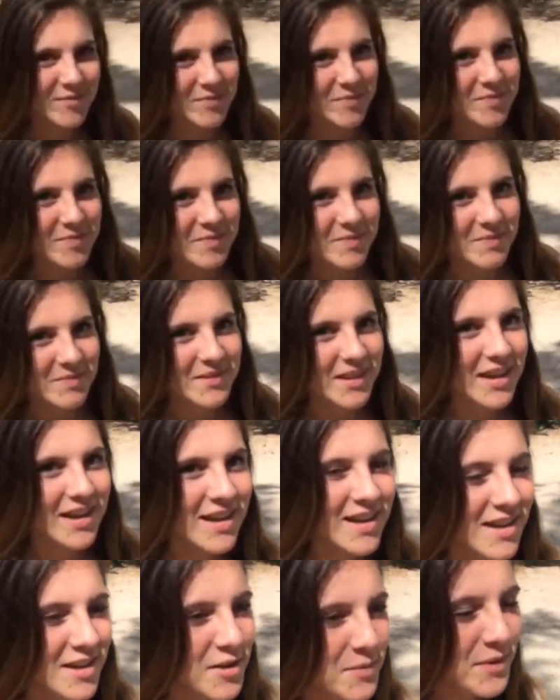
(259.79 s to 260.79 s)
are you? What's your first
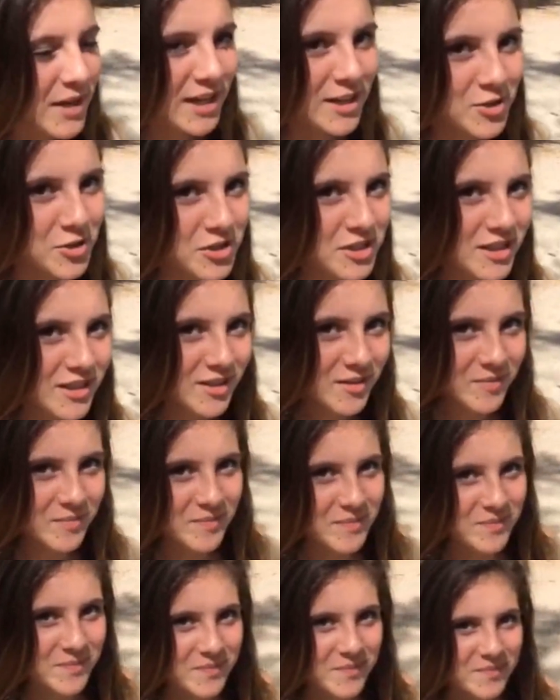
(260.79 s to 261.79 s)
name? Hi, I'm Ashley.
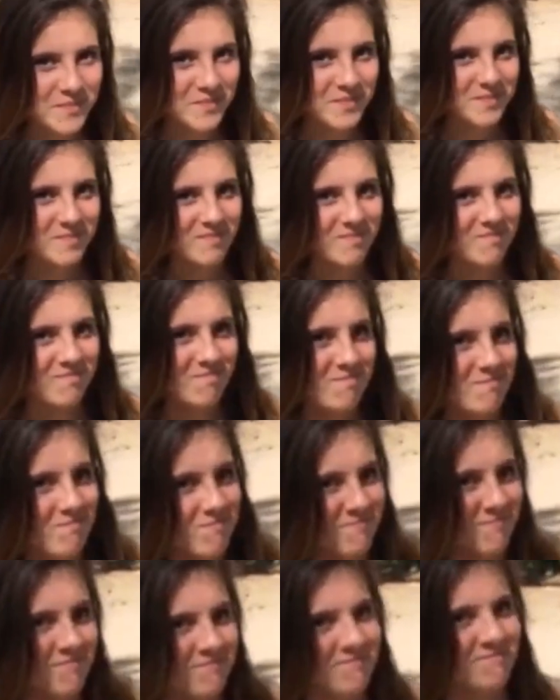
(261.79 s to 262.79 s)
Hi, Ashley. How are you? What are
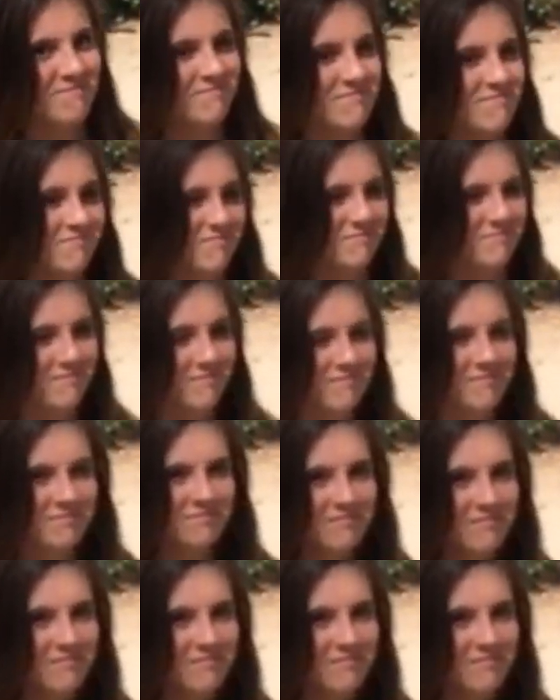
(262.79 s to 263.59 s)
you doing? Where are you going?